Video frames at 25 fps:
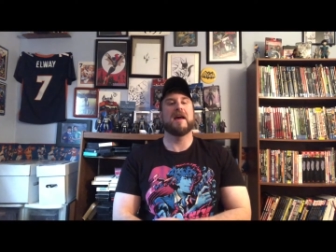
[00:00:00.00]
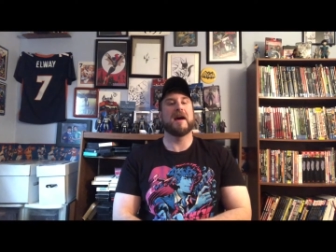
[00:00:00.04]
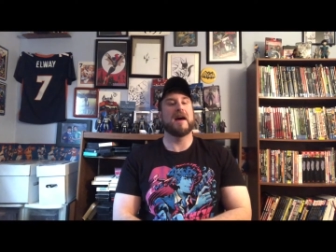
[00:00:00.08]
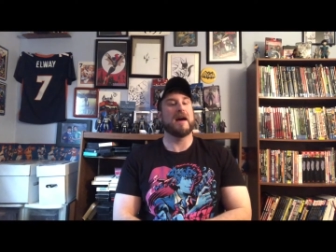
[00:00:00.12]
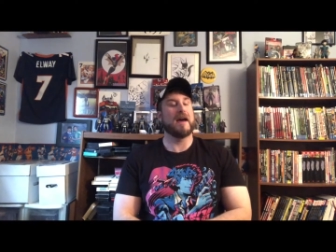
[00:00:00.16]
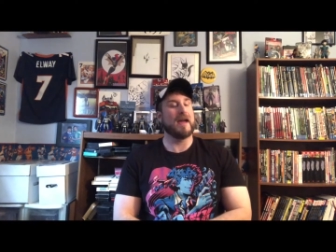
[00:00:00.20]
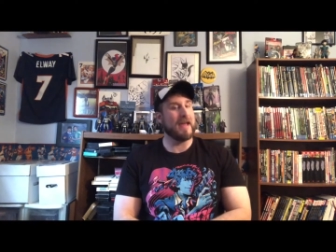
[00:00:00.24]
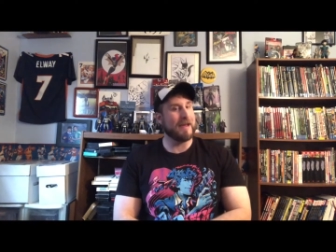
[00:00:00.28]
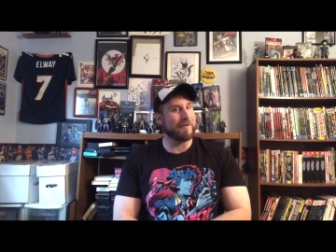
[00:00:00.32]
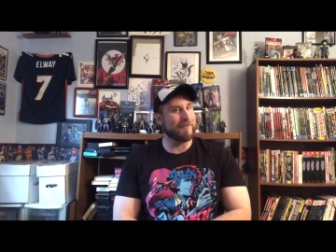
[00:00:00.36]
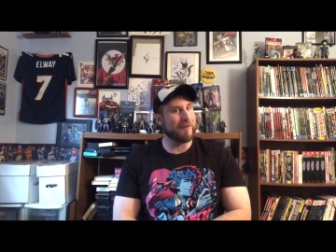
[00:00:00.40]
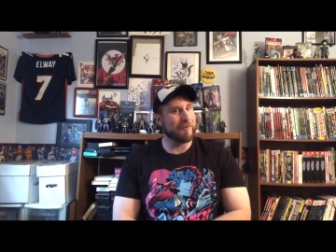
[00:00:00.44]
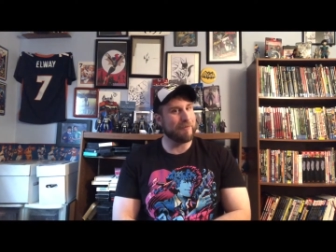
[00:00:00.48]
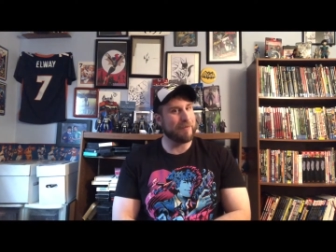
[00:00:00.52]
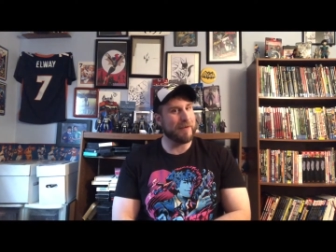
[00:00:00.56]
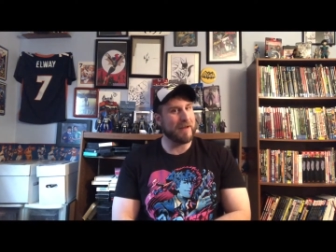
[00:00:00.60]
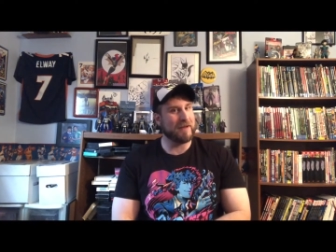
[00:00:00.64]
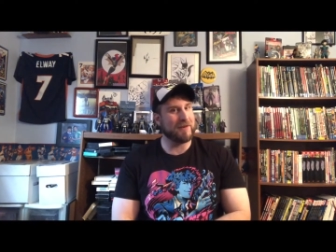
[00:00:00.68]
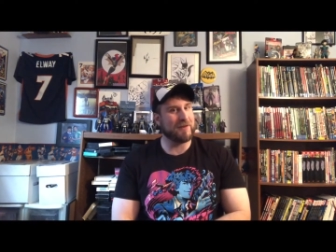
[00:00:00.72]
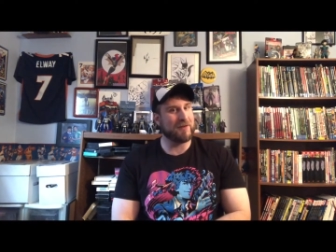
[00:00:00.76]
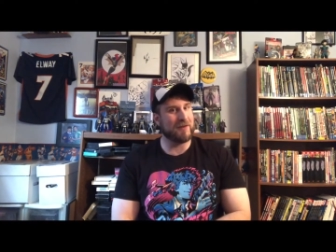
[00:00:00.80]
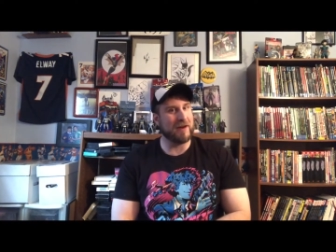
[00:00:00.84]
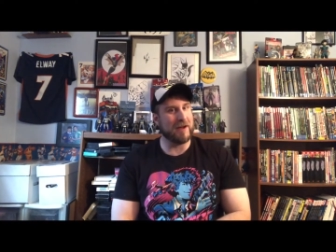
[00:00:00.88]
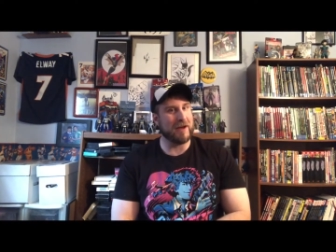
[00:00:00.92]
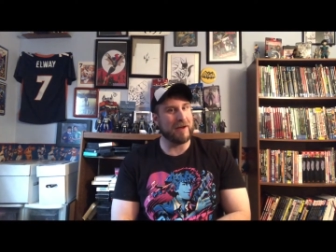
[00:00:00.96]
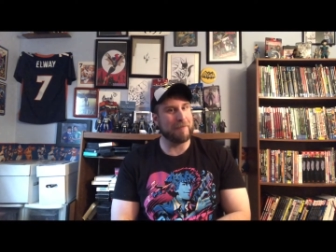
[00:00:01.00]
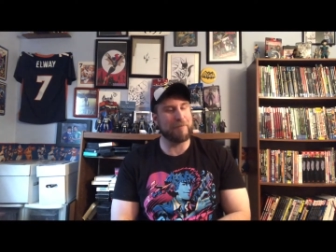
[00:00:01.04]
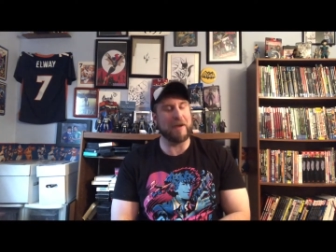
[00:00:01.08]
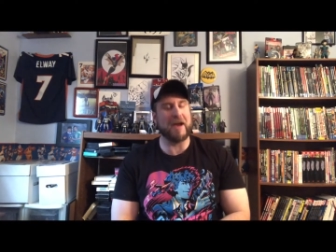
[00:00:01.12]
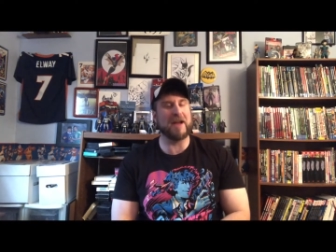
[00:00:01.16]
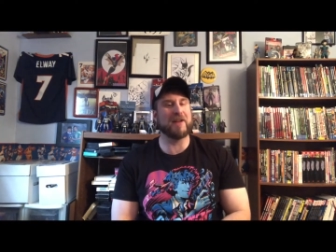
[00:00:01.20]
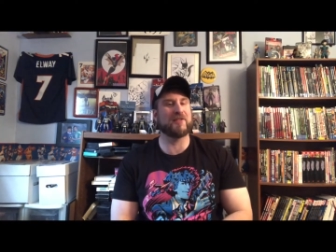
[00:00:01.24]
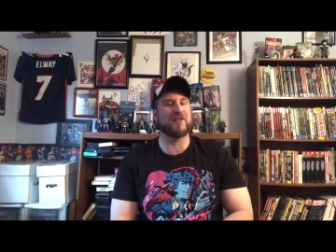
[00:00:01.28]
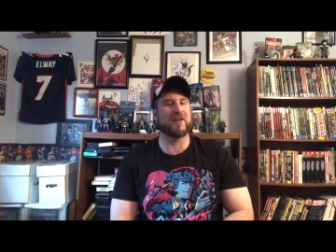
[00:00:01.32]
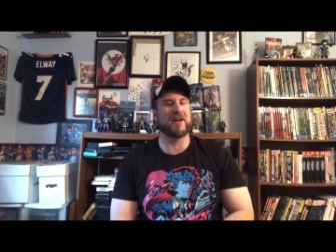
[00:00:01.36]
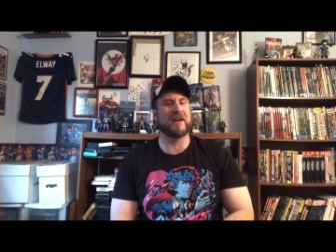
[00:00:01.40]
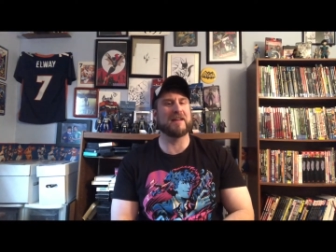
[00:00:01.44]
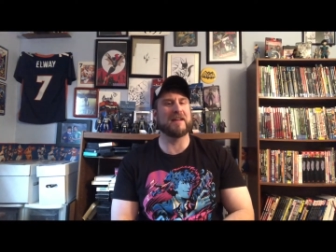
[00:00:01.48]
I am on Patreon,
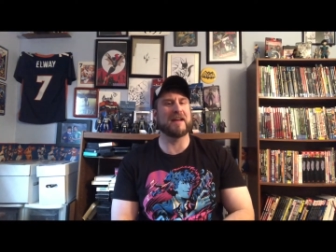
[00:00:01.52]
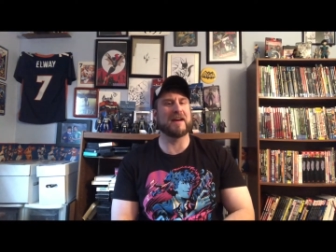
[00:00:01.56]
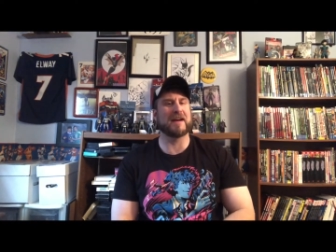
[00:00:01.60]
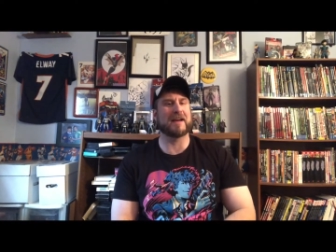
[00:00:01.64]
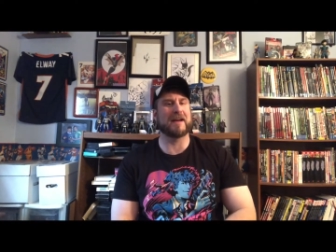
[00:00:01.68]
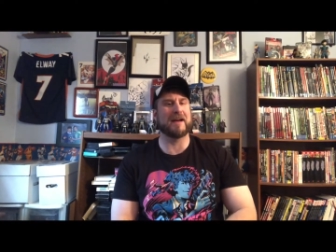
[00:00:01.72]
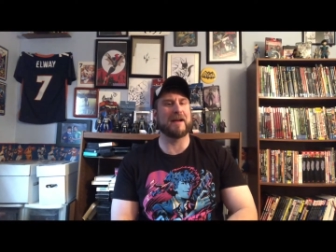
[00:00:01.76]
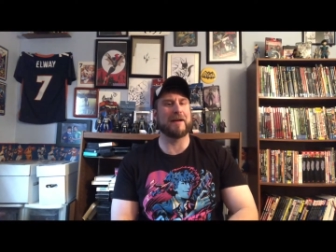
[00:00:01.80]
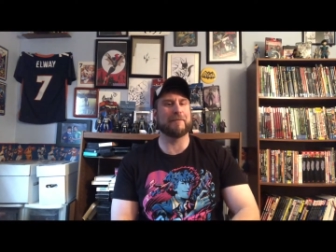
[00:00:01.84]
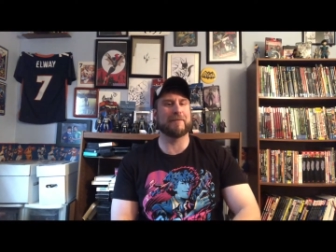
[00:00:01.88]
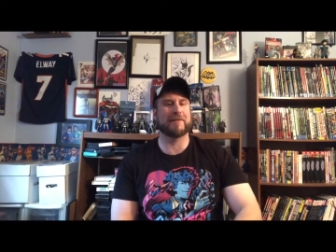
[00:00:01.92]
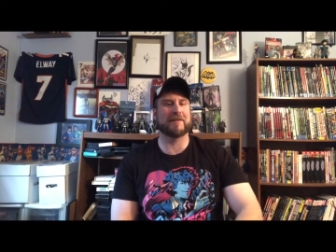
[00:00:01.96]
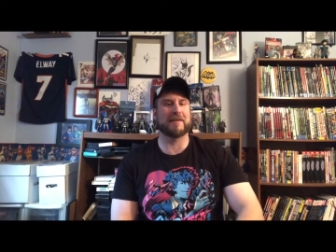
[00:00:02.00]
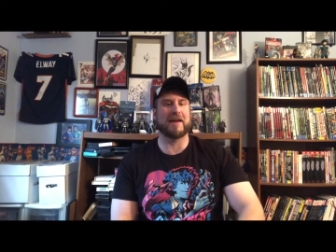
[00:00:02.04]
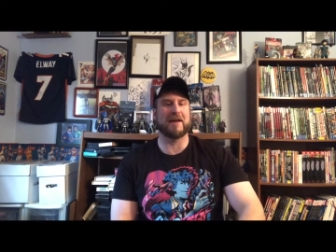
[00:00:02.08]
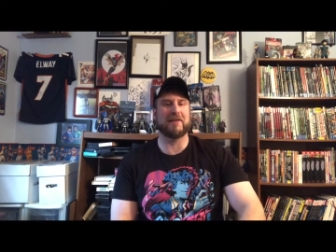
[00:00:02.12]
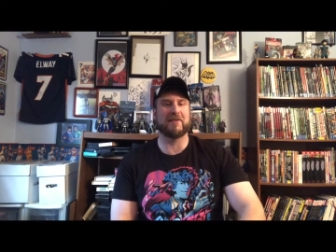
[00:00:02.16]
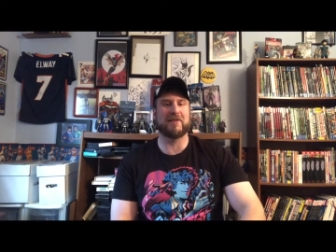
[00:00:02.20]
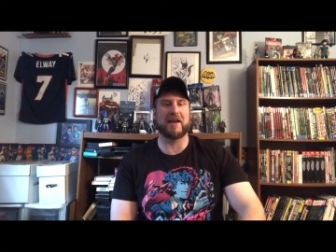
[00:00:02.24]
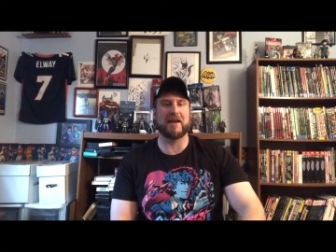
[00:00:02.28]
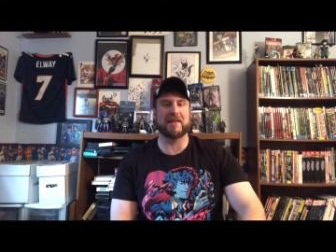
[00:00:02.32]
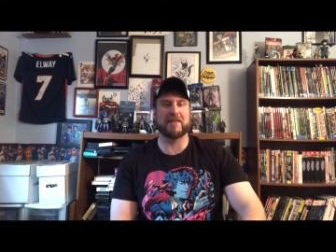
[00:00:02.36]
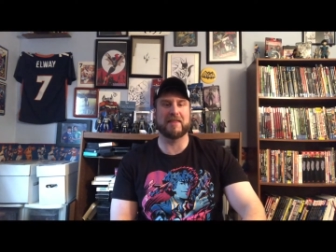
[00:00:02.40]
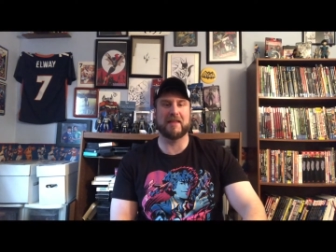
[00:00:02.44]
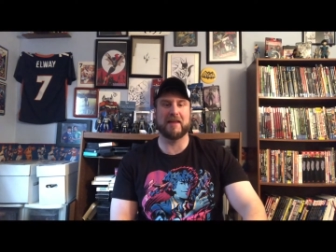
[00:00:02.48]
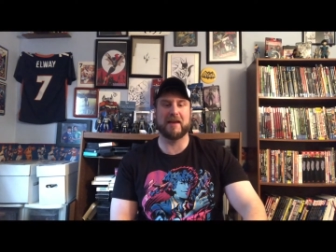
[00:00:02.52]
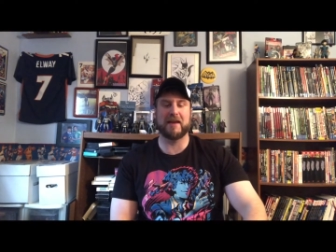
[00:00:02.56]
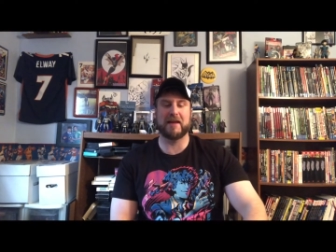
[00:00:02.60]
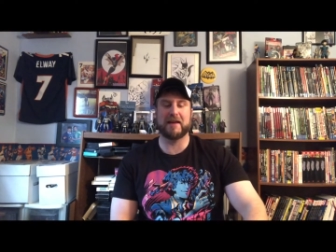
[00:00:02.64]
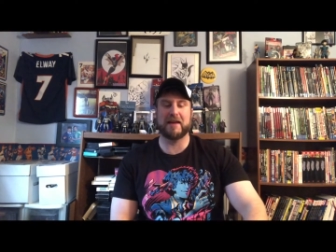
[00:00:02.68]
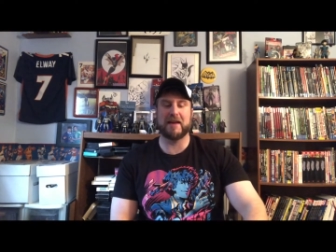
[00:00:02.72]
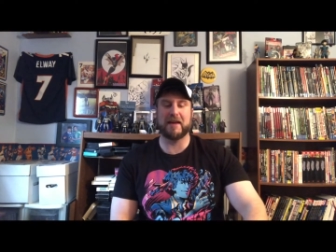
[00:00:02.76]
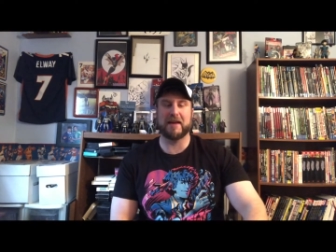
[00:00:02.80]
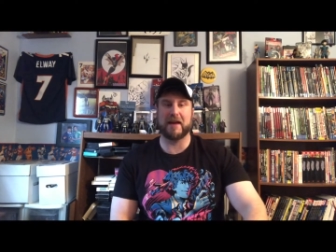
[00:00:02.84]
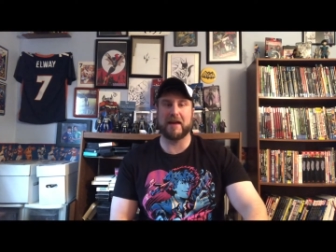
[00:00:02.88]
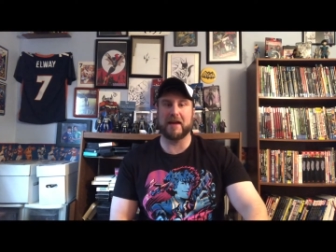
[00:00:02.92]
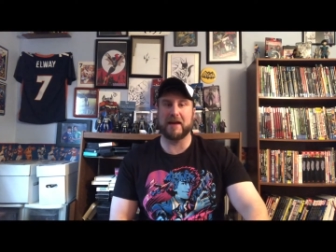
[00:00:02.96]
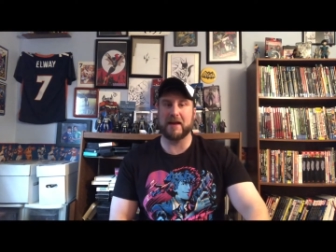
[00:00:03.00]
patreon.com slash
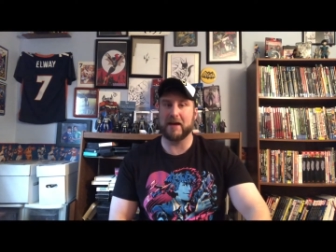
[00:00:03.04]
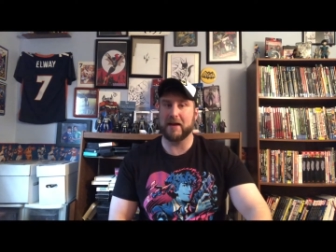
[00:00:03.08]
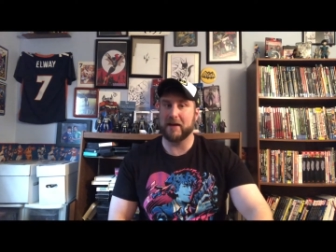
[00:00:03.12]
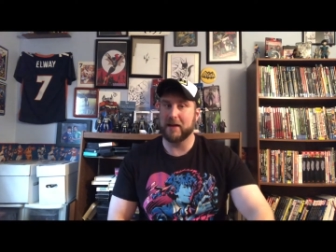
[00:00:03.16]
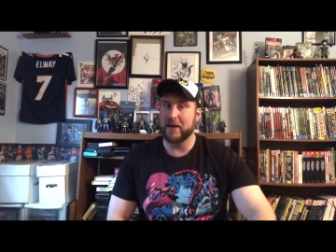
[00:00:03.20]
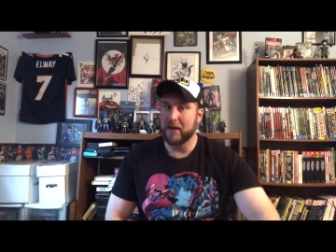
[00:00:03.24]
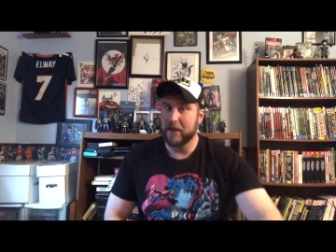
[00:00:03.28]
athleticgeek89.